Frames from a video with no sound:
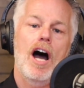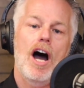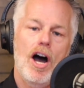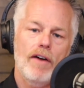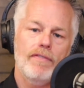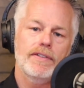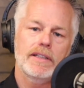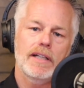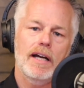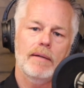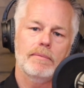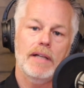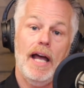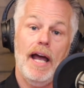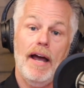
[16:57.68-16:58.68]

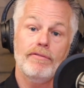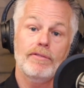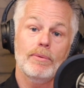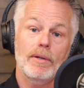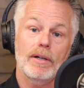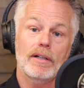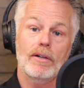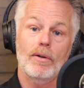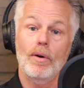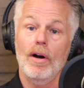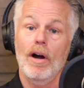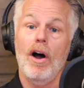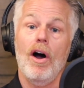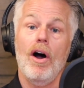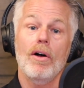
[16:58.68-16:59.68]
Oftentimes, after work
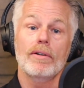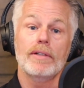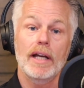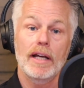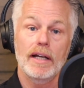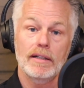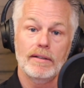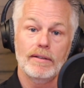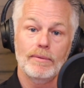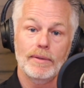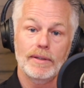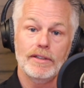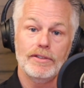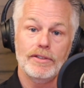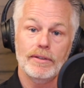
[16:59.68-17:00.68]
or all day
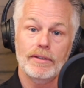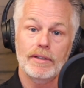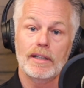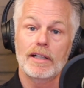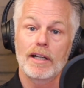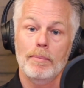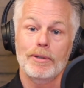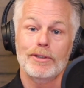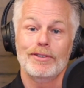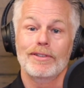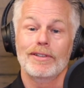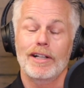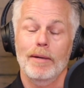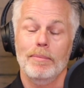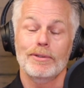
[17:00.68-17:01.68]
with the children,
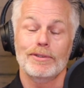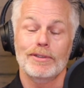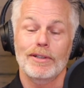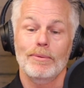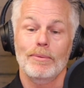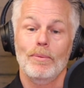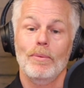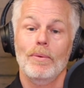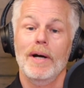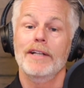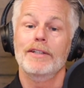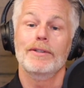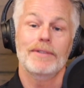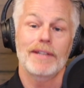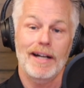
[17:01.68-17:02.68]
couples are
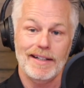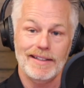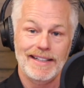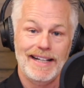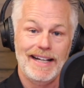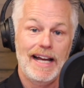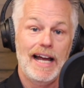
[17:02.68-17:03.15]
way too tired.